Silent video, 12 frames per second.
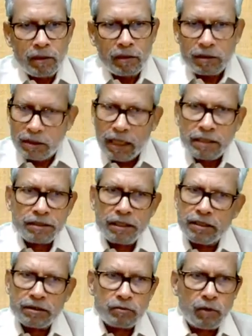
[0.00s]

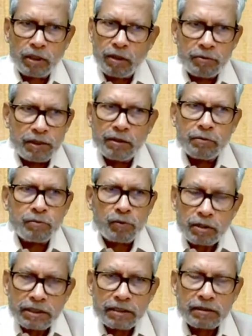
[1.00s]
Selections, one of the
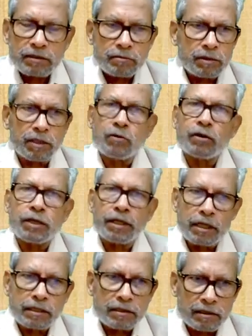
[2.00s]
process,
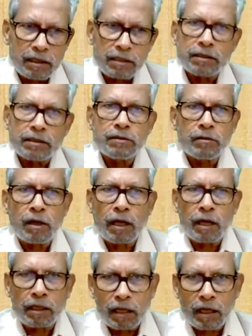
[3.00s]
recruiting and selection,
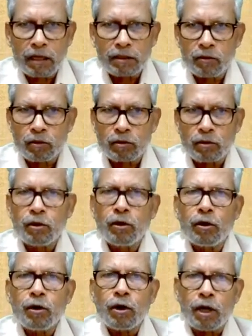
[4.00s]
and
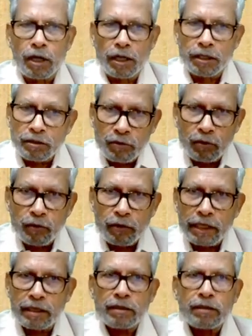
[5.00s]

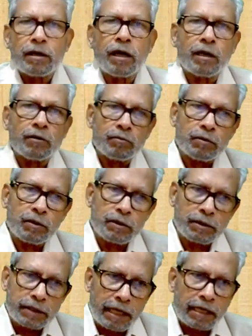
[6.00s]
interviewing
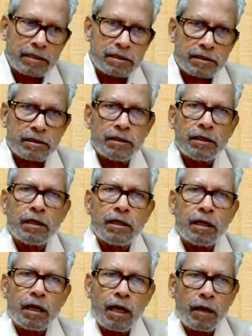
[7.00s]
and test
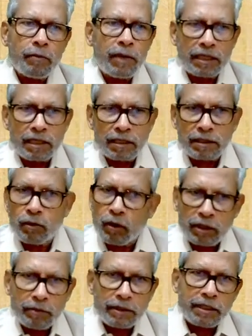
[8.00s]
and medical care,
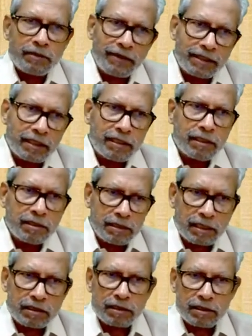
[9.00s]
whatever this kind of the
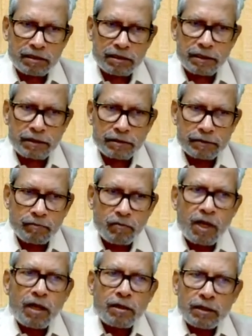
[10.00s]
selection is.
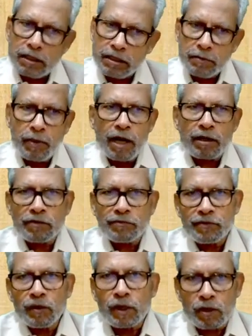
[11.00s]
This is a part of
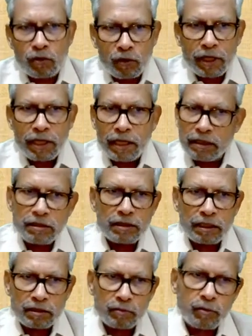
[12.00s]
your recruiting and
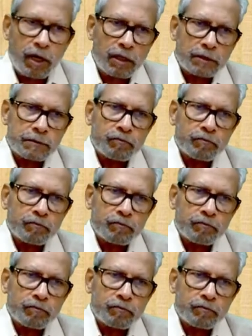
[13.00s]
selection part.